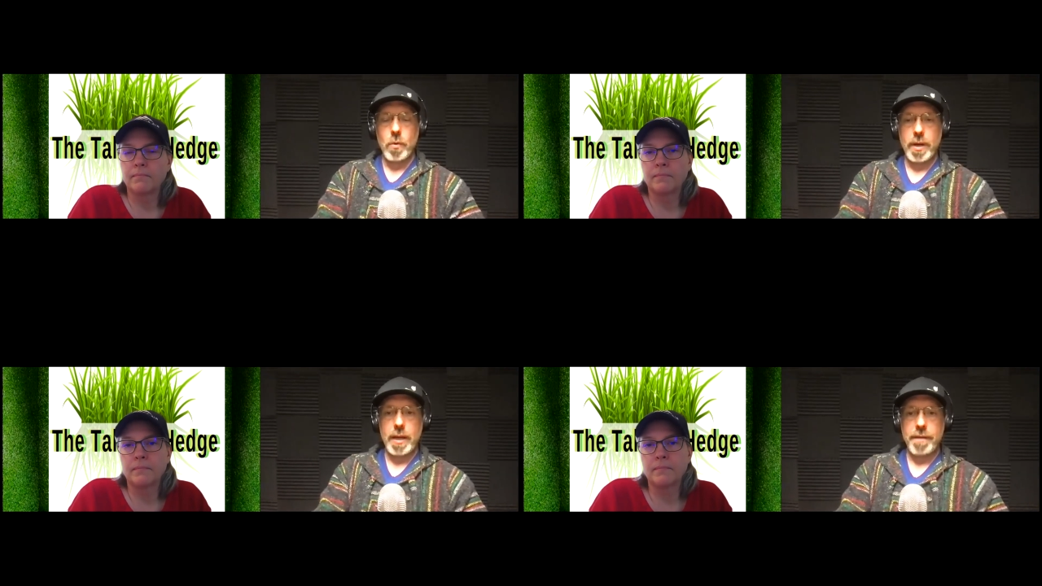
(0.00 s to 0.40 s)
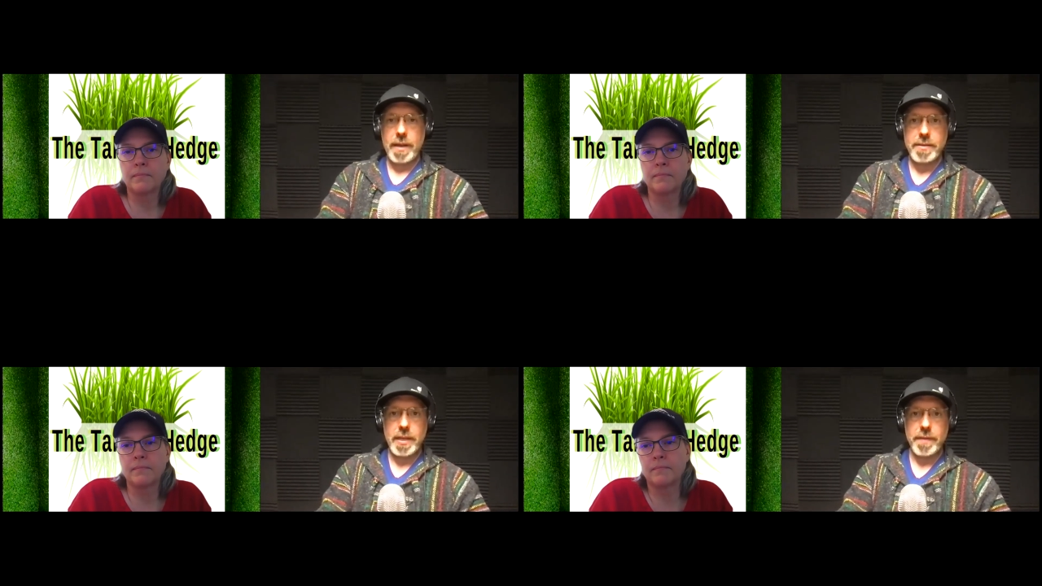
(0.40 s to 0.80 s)
Speaker 1: and a half out of
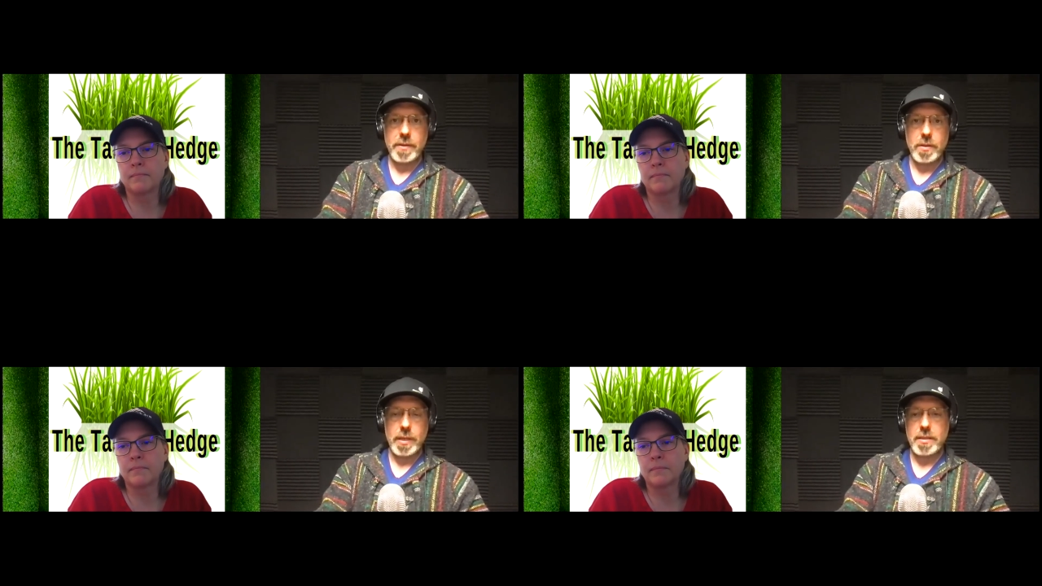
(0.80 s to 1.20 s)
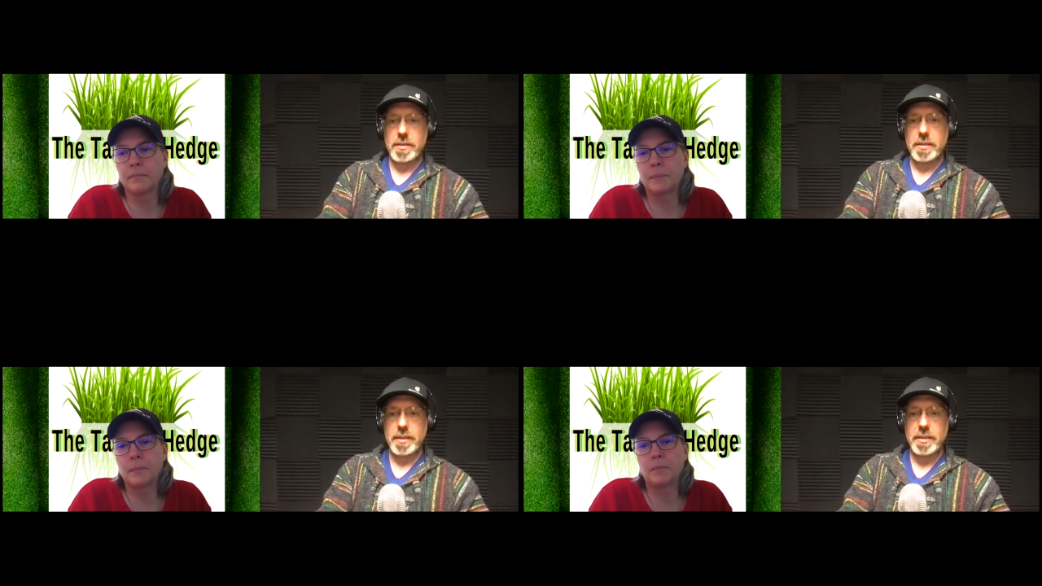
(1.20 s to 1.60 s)
seven. So that's
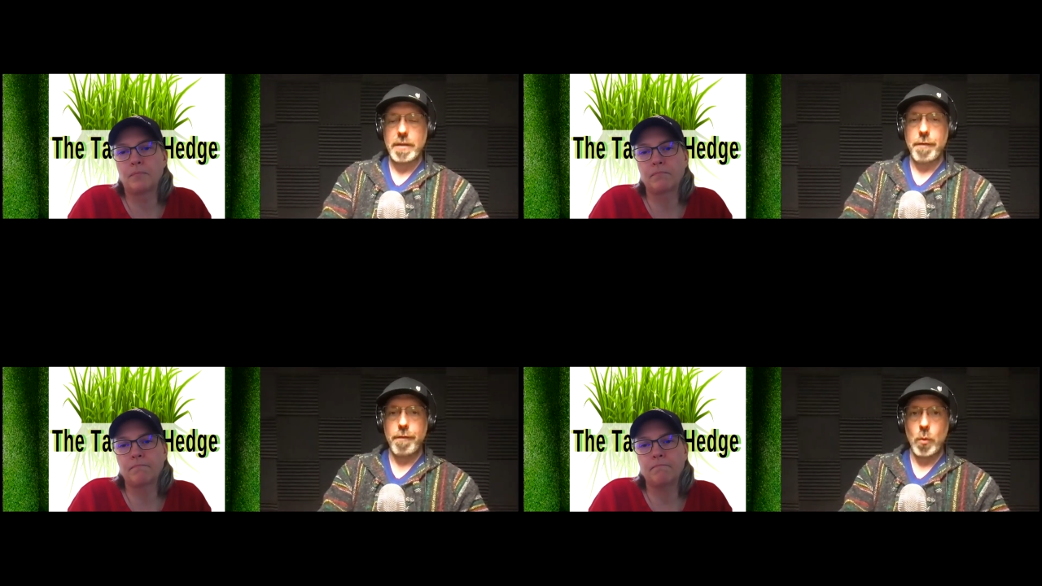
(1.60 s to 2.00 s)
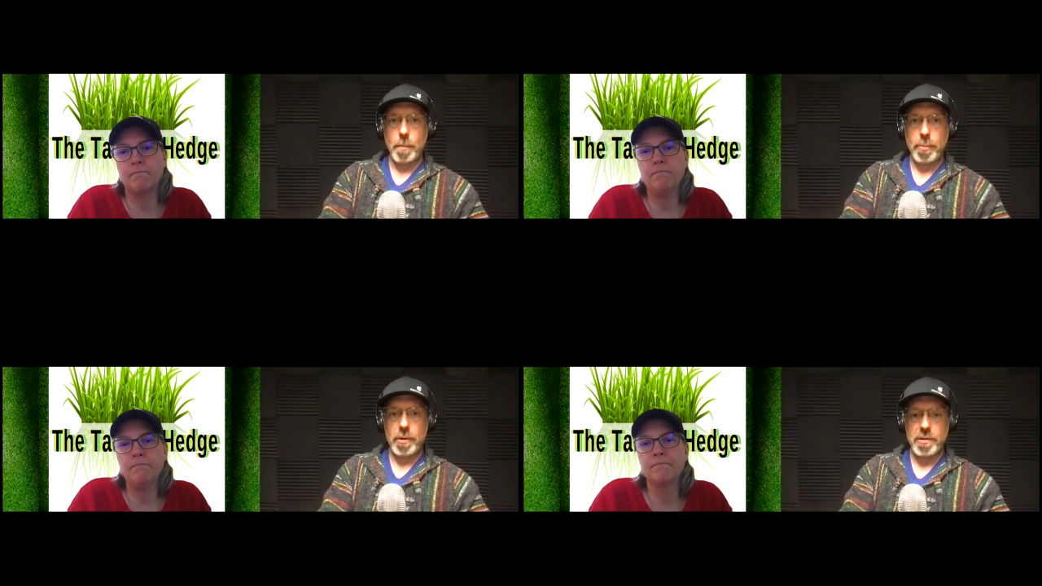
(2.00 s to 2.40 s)
a
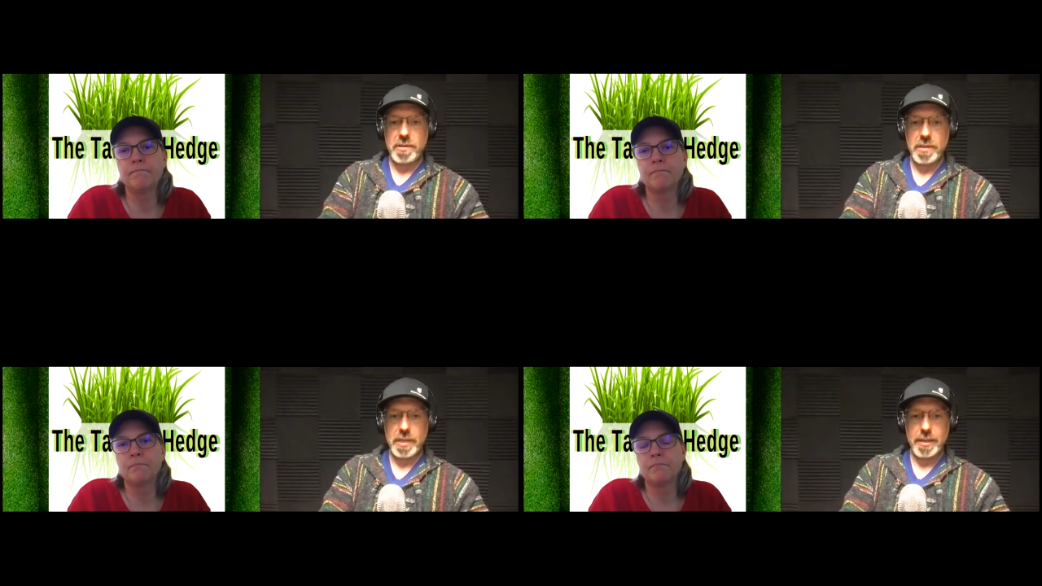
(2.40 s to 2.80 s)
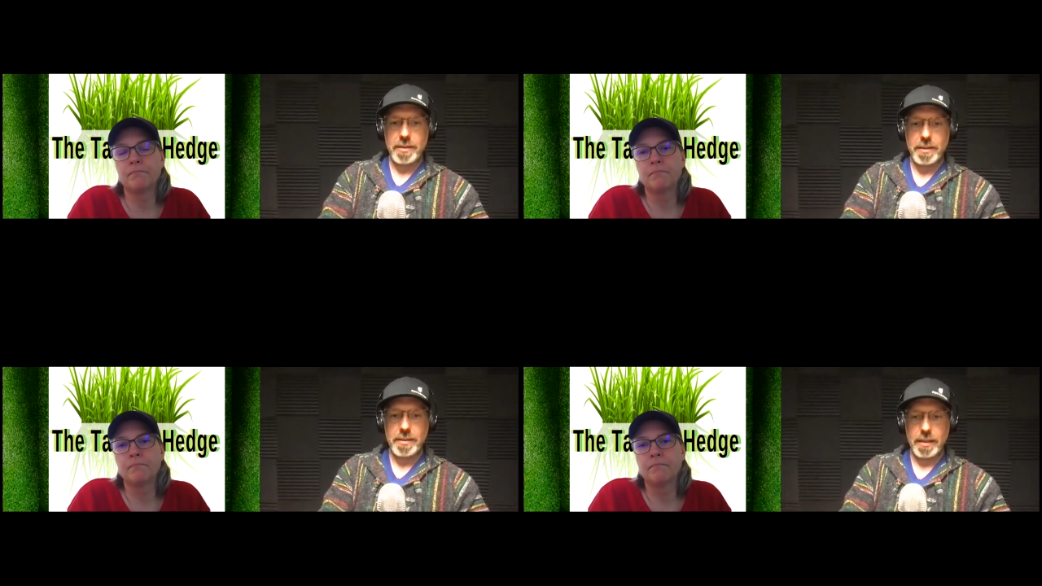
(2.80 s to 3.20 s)

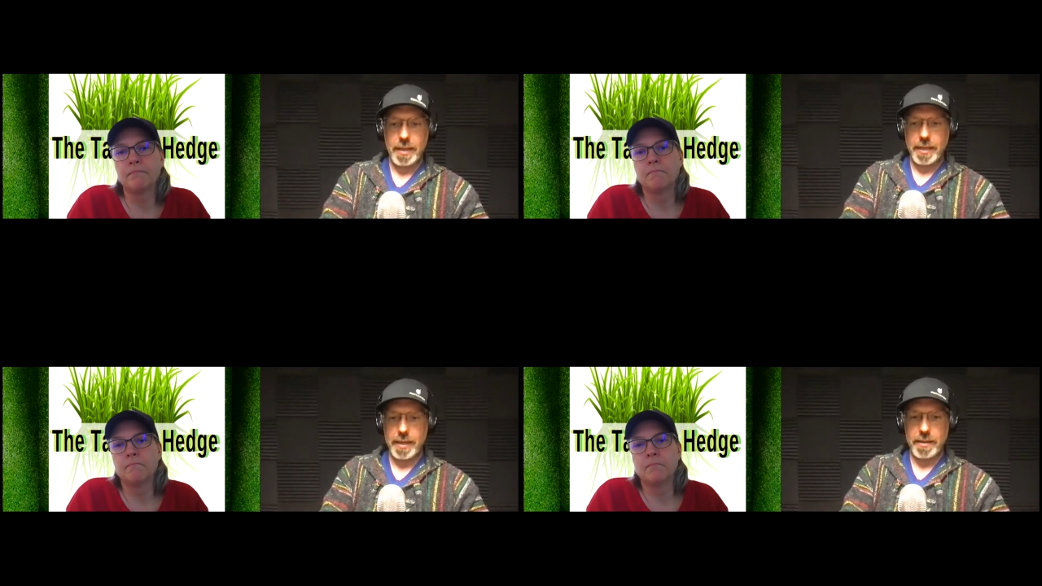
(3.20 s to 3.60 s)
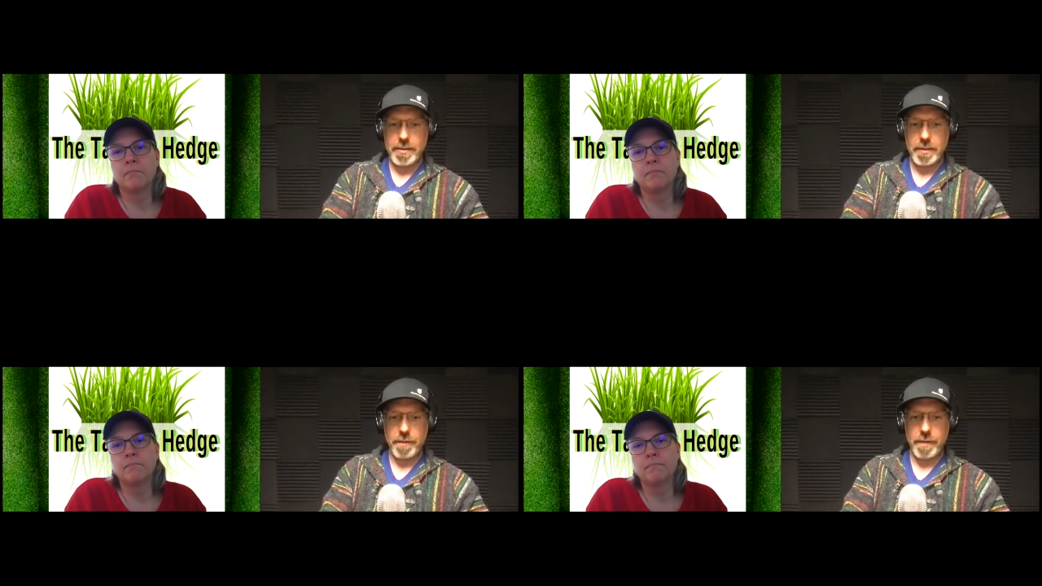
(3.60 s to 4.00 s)
64%. I guess
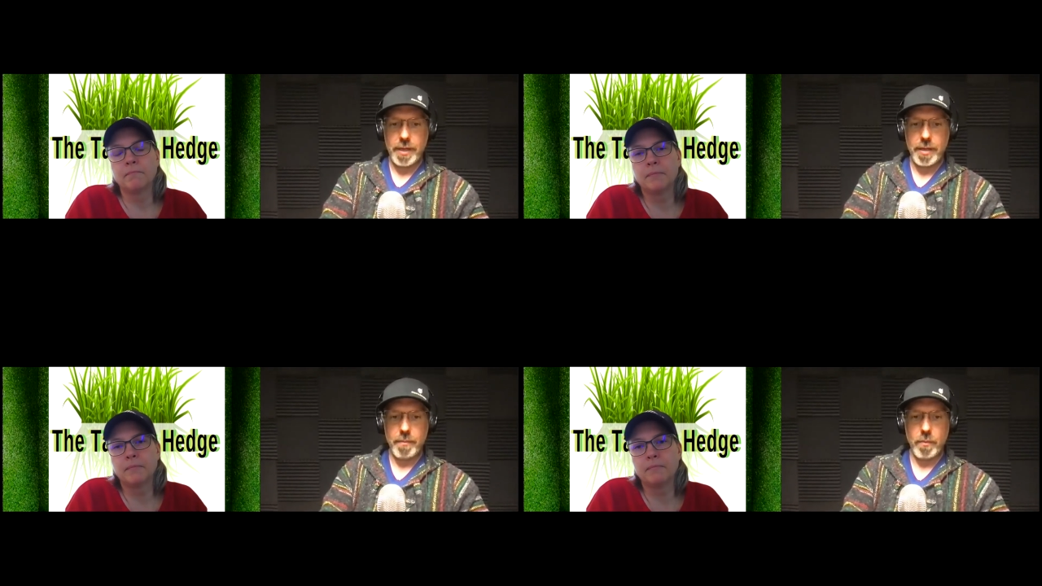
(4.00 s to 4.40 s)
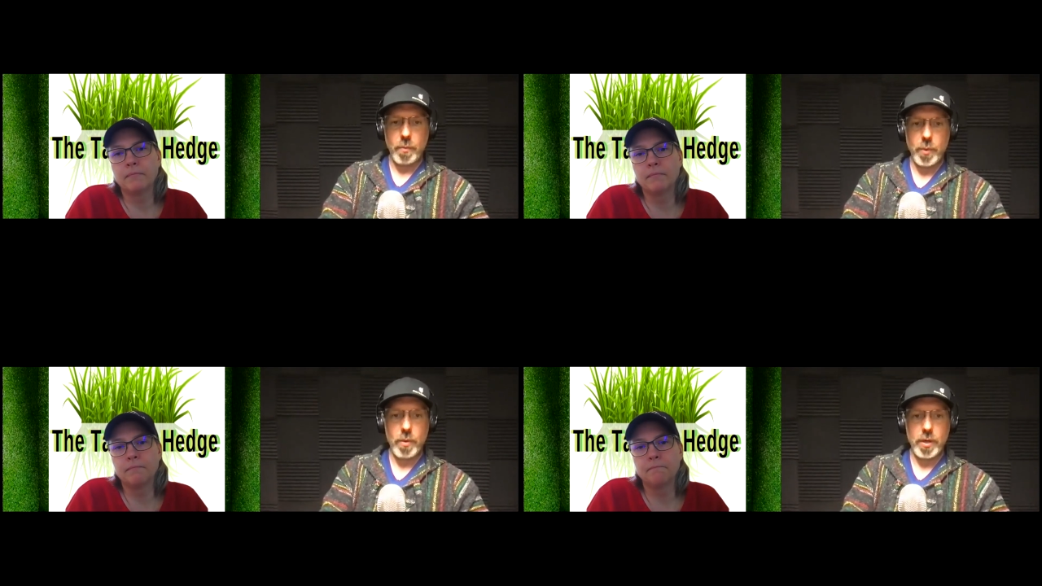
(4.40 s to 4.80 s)
if um, we
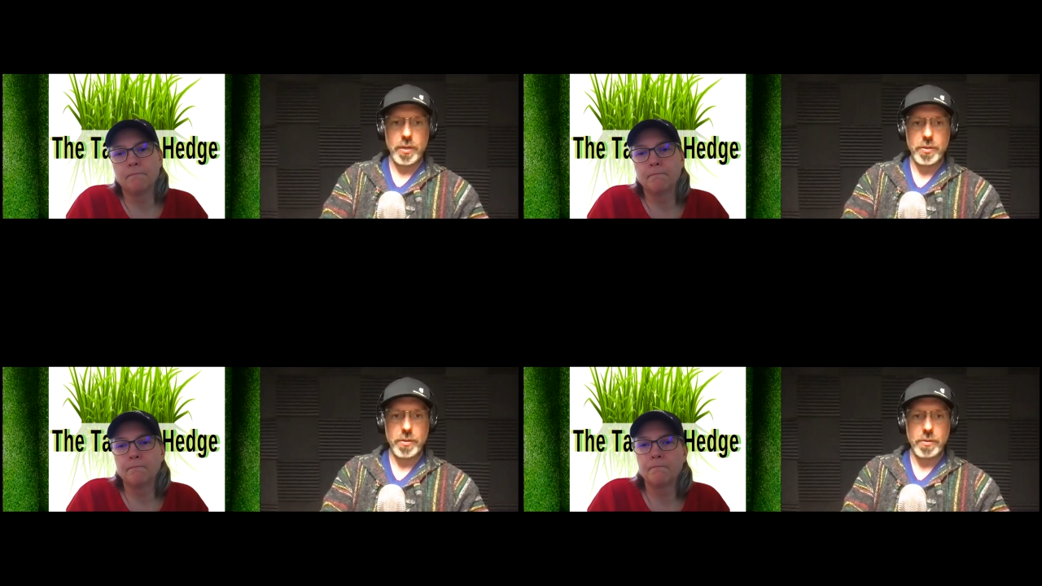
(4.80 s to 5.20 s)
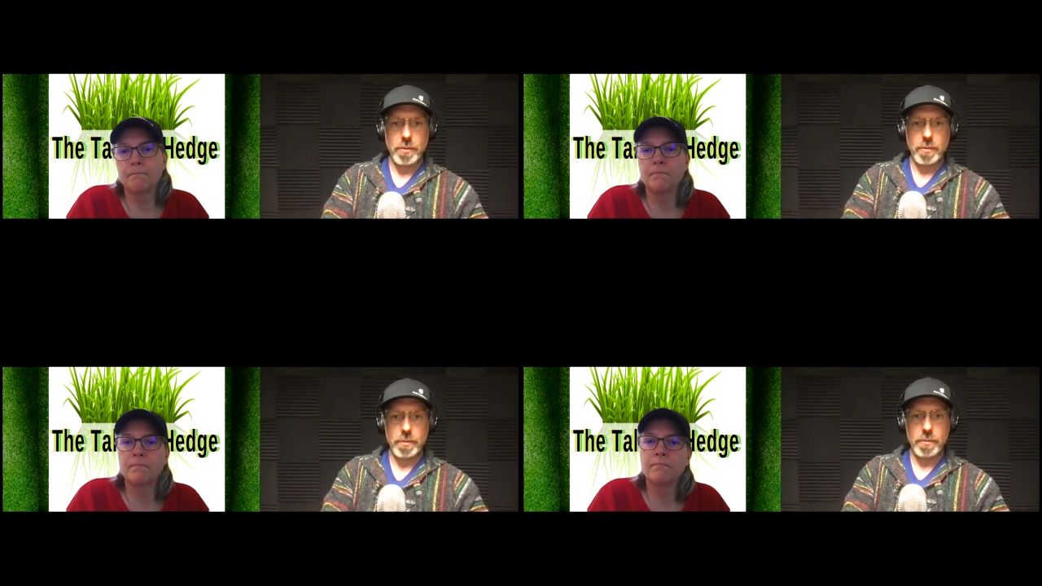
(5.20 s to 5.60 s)
wanted
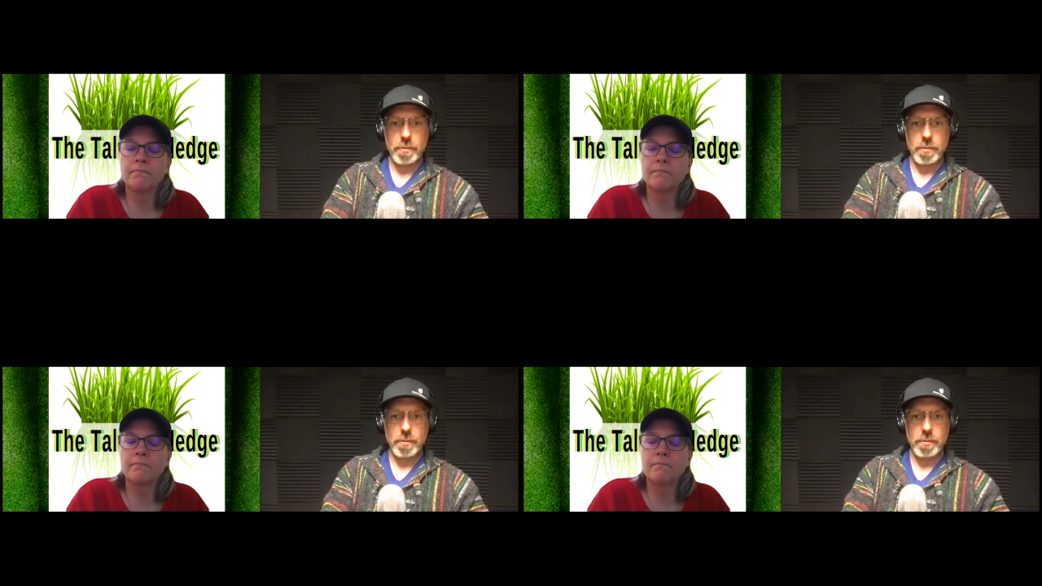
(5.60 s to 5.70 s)
to